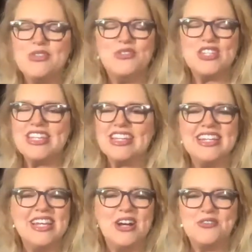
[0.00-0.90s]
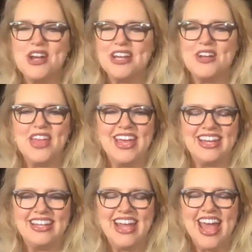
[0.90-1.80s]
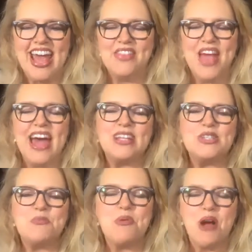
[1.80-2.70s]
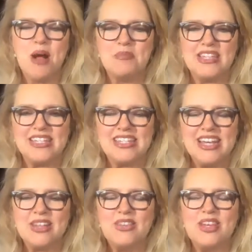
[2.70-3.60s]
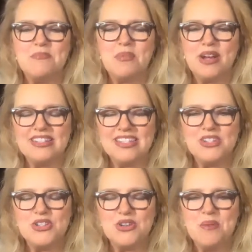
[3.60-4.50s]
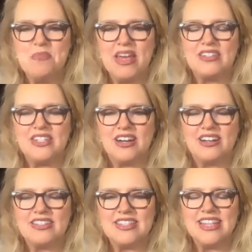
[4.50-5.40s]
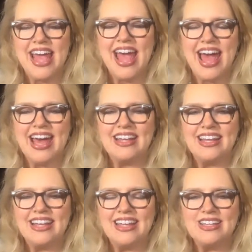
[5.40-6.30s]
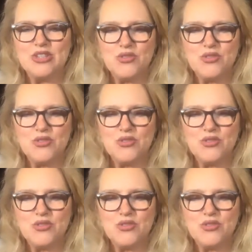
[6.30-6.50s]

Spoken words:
you just hit the nail right on the head. And that is the promise that President Trump made to us at his